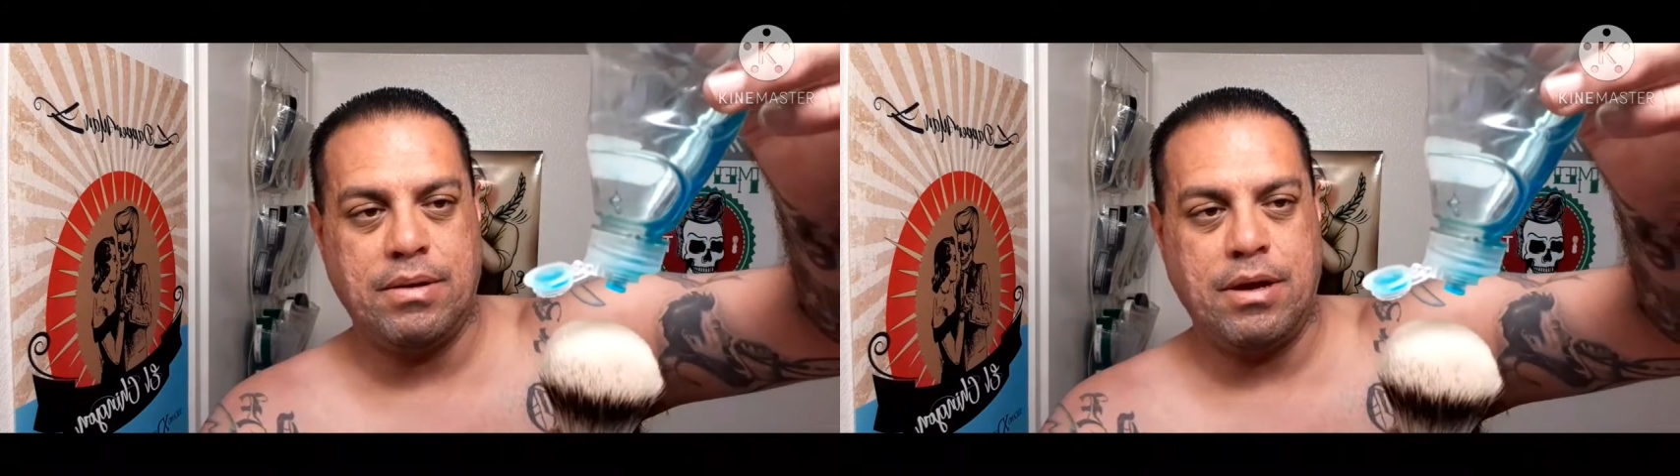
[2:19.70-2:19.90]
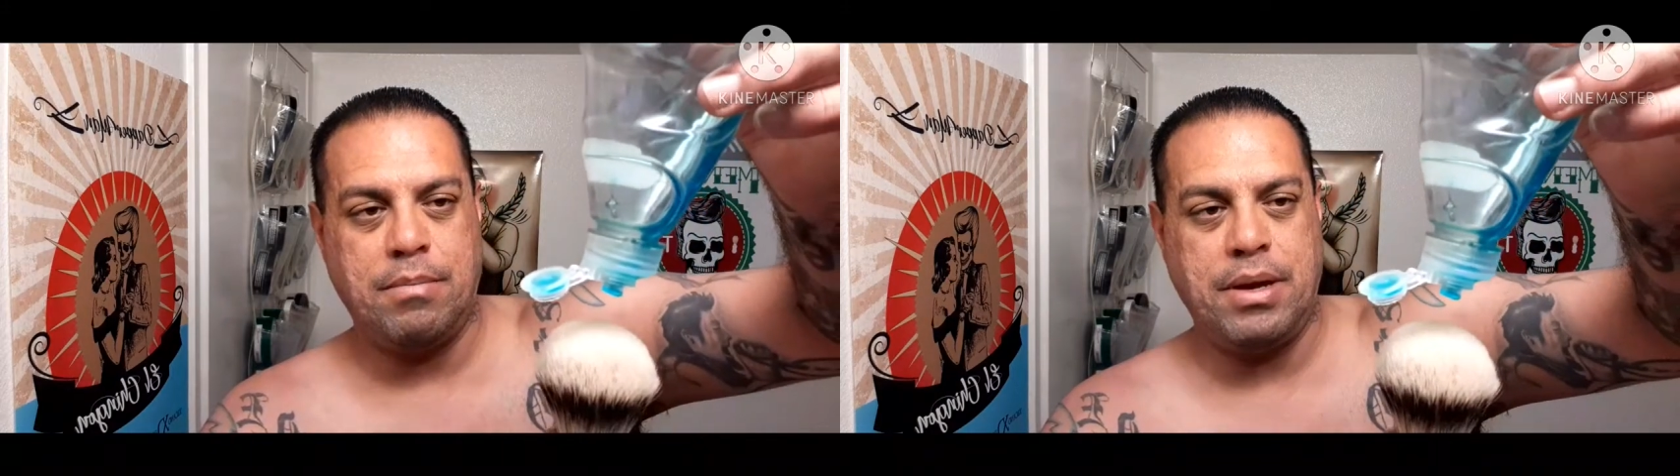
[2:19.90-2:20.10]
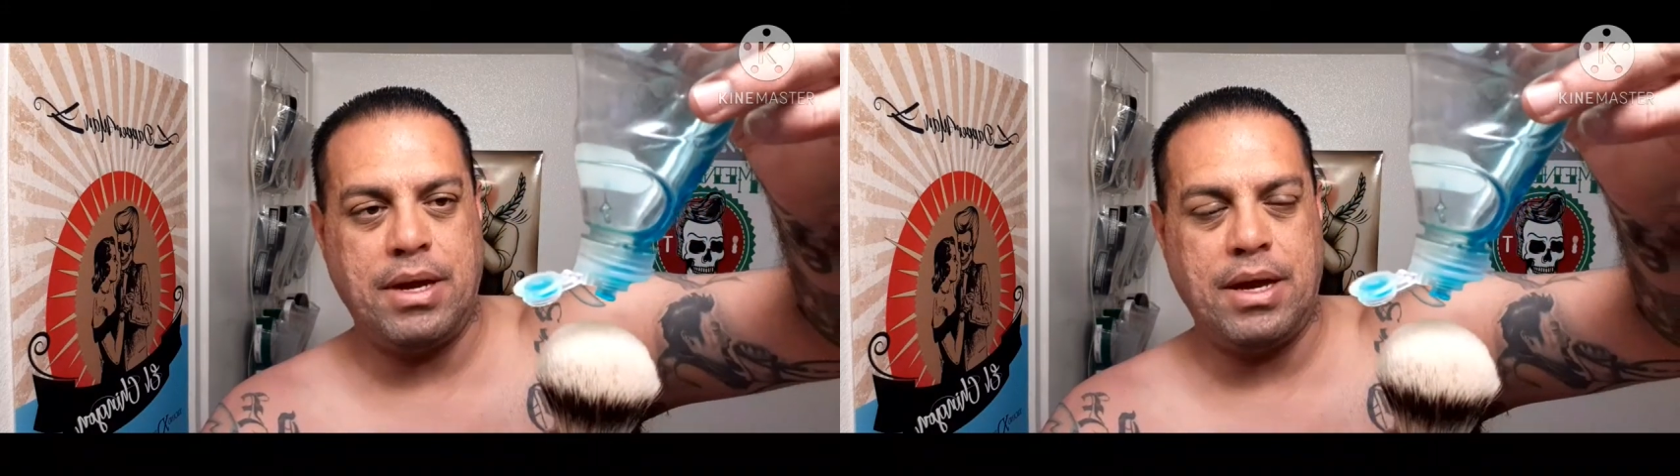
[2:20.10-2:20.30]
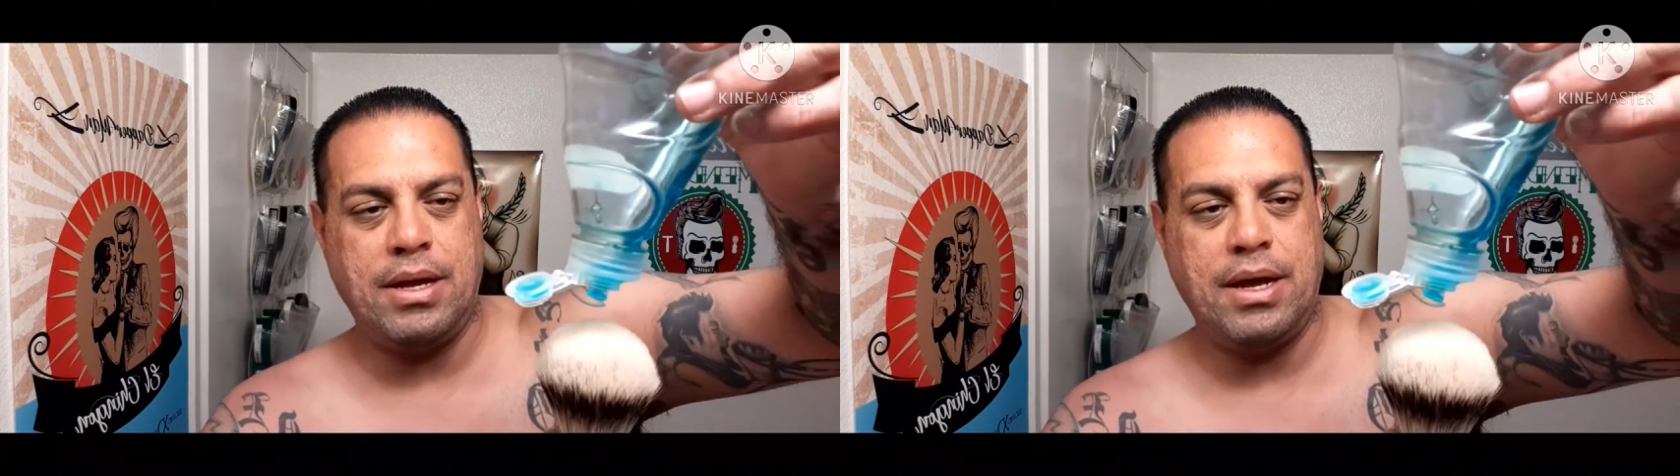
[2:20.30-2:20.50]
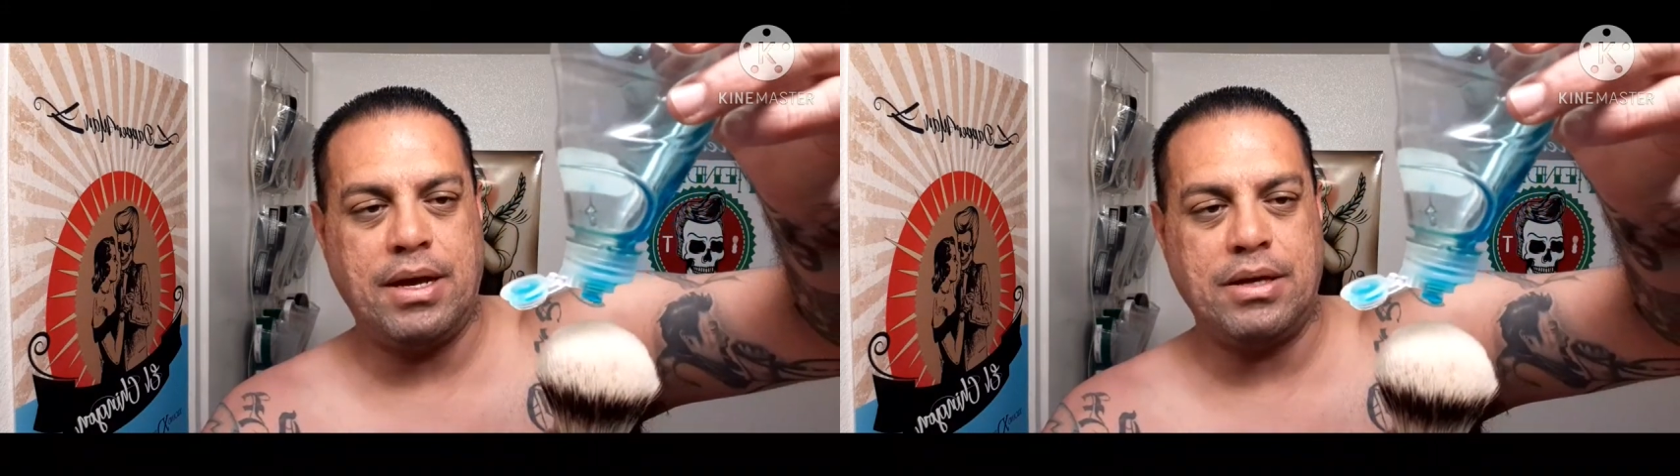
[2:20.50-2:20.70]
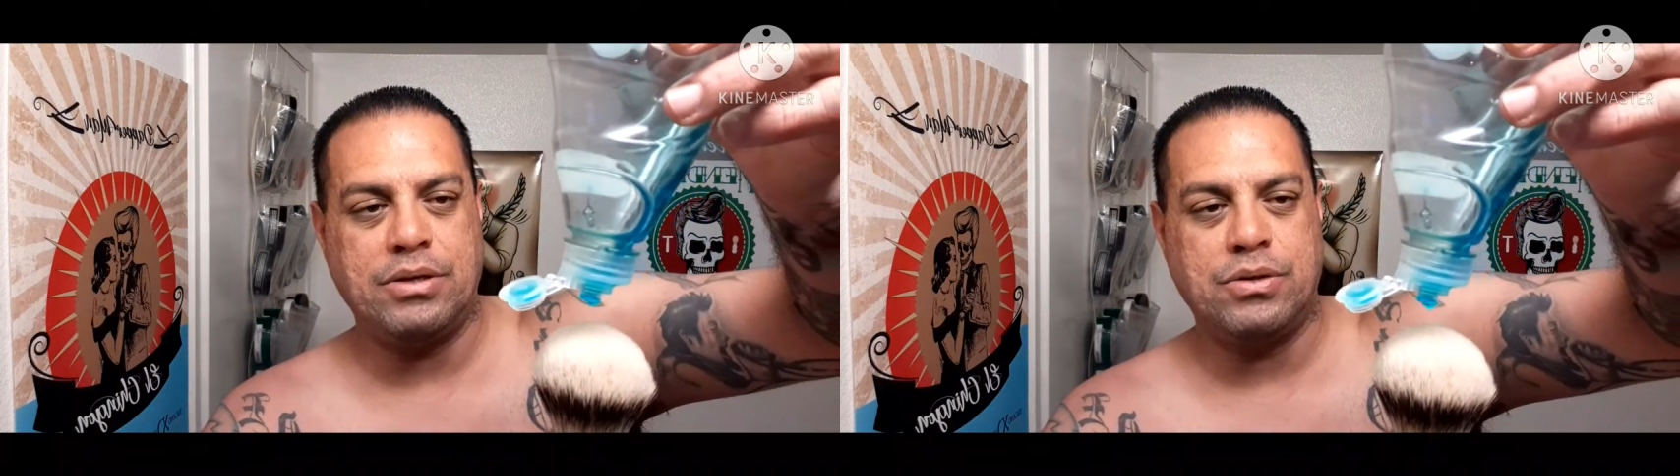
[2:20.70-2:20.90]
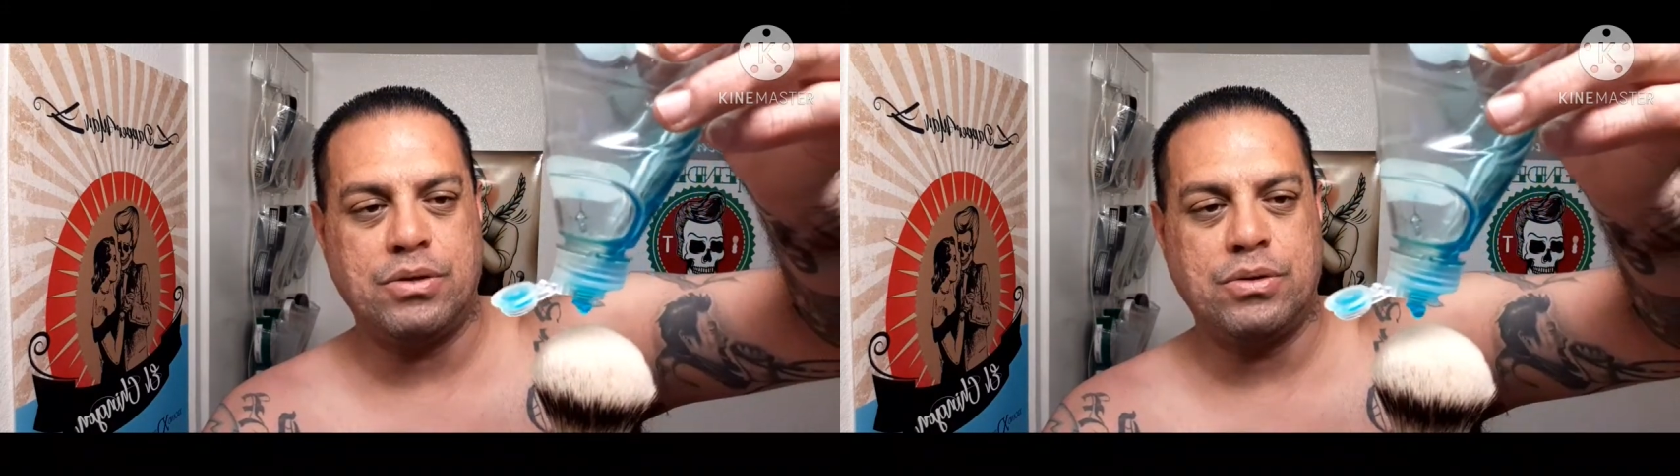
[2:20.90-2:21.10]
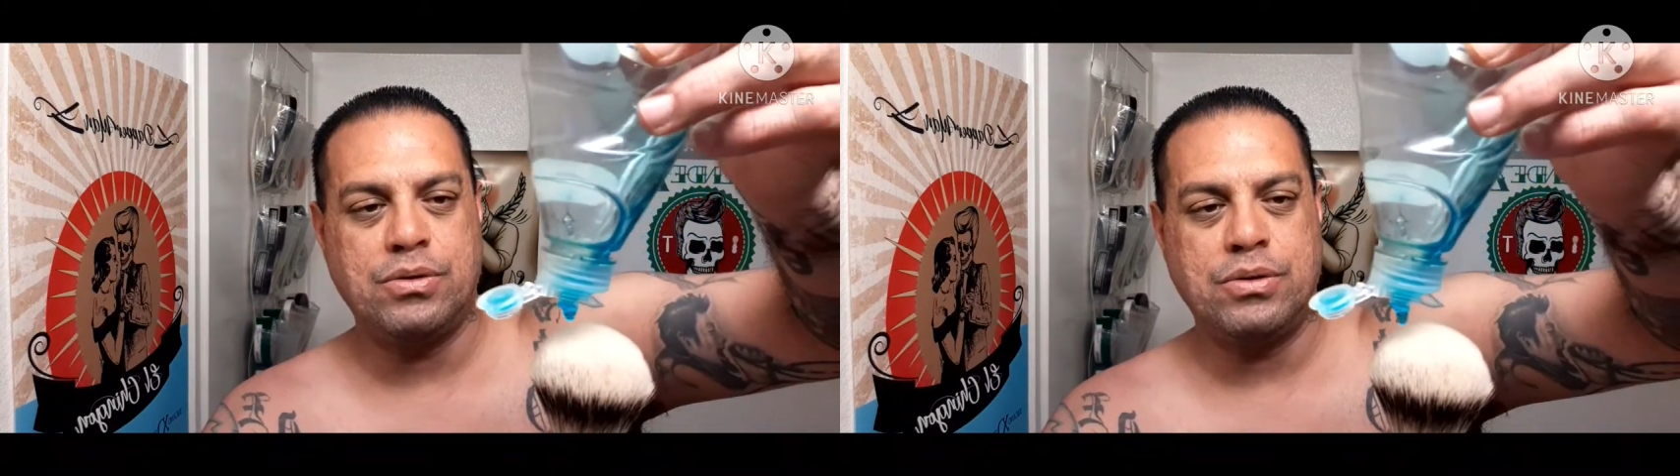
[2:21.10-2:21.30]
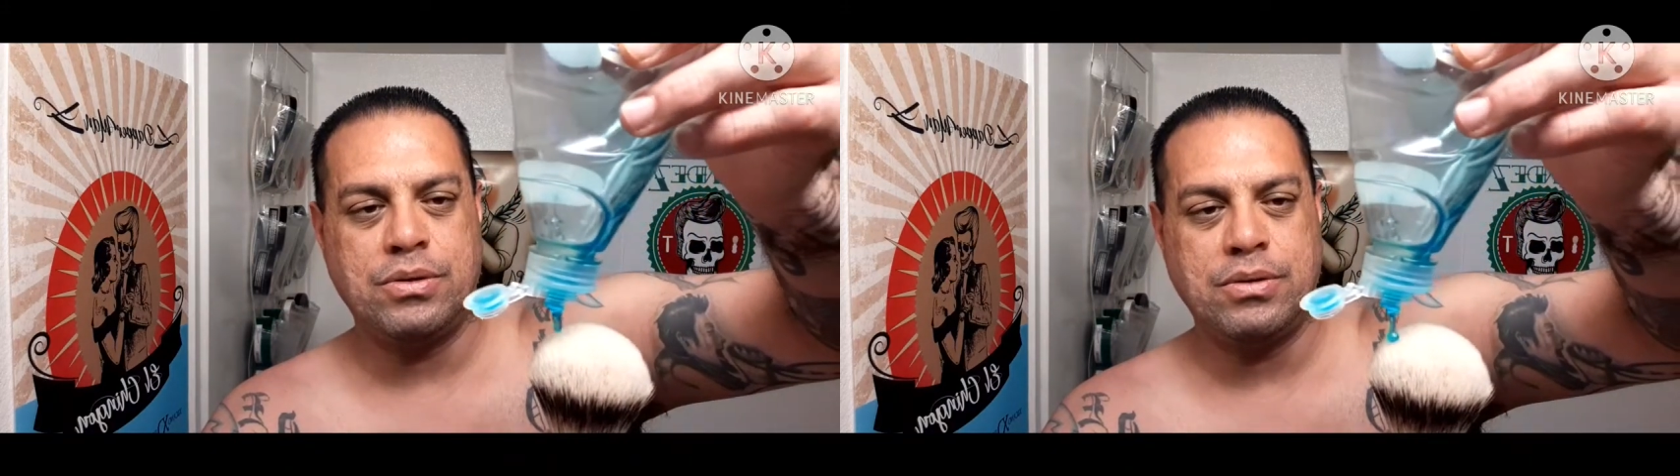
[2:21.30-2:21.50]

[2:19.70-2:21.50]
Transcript: make like circles